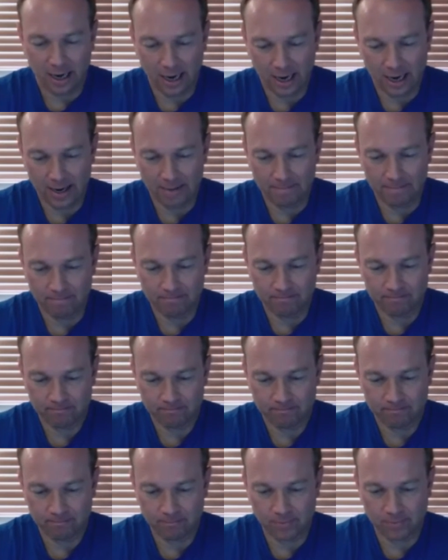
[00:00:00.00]

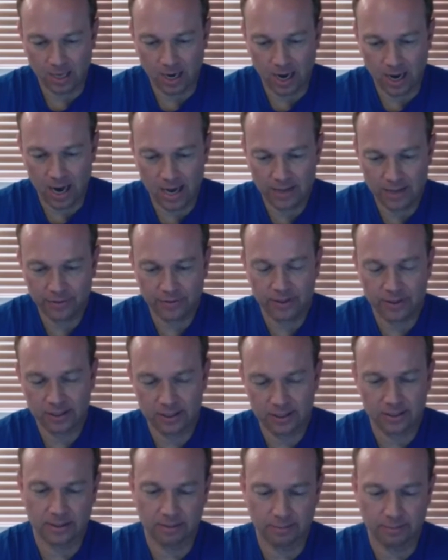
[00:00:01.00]
I
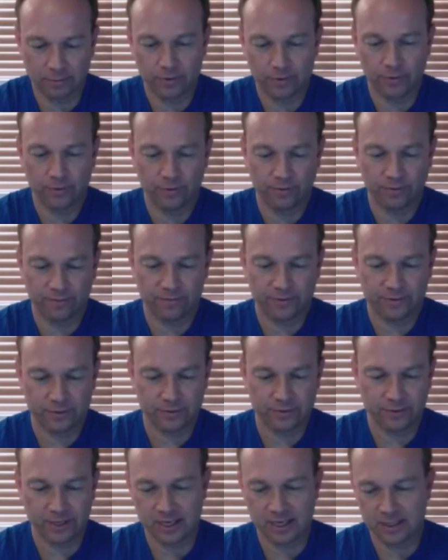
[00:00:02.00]
think that the move
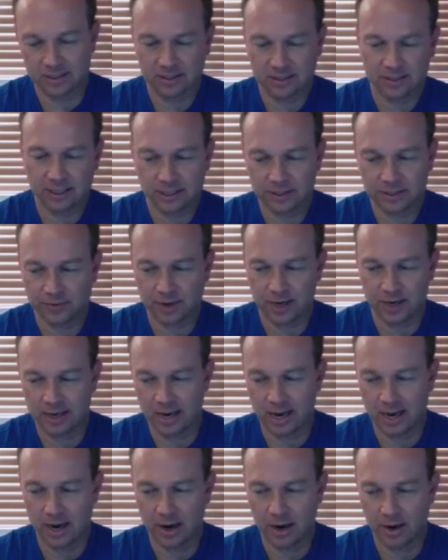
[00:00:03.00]
to ES6
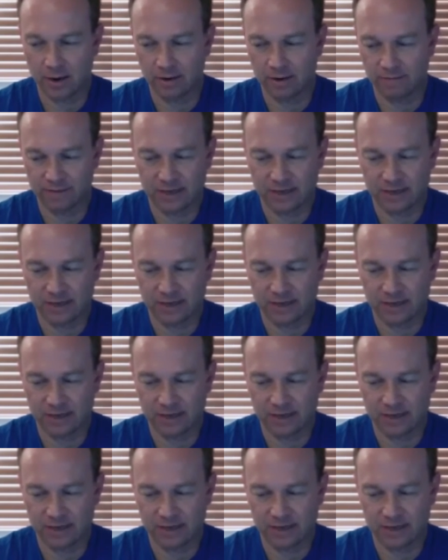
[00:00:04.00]
right now,